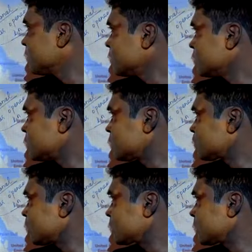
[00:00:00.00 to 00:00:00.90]
This is
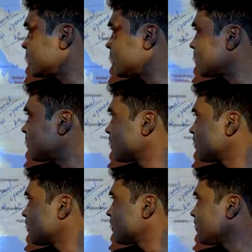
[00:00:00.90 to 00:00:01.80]
Suez Canal,
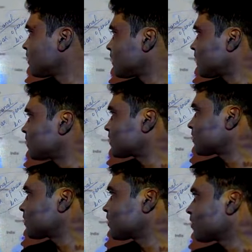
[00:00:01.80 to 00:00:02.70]
right?
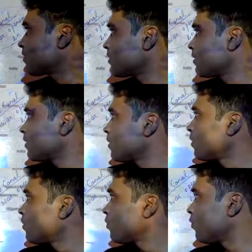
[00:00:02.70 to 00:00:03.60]

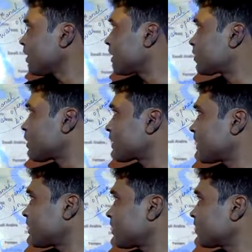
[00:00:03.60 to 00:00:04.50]
We are
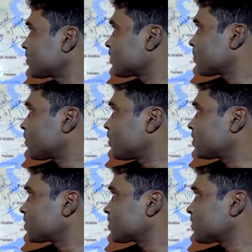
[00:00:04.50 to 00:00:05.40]
talking,
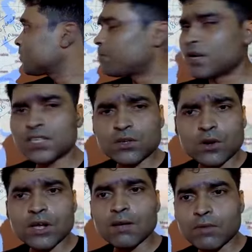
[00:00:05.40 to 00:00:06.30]
suppose Vasco da
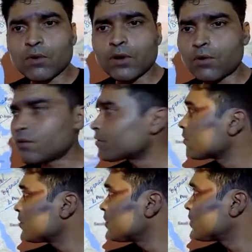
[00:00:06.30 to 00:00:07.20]
Gama we know.
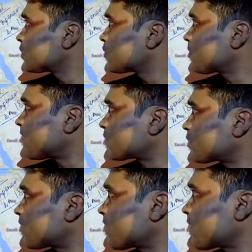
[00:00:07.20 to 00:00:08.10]
So Vasco
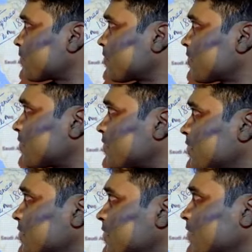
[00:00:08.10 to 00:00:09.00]
da Gama
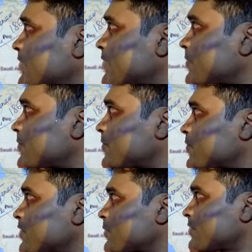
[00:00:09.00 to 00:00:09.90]
came
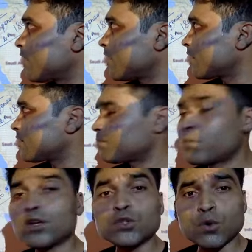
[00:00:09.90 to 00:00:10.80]
from here,
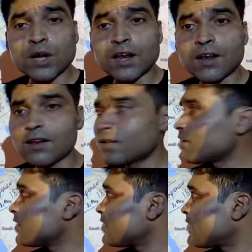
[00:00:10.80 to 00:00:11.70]
Portugal,
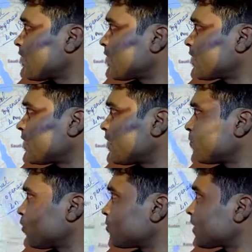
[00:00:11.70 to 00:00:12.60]
and he
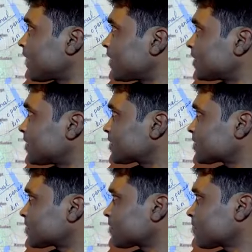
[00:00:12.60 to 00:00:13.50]
moved like this,
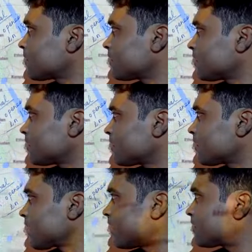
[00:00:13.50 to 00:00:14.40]

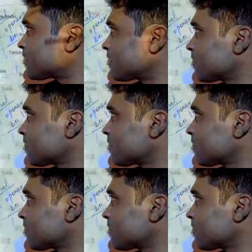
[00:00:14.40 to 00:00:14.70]
right?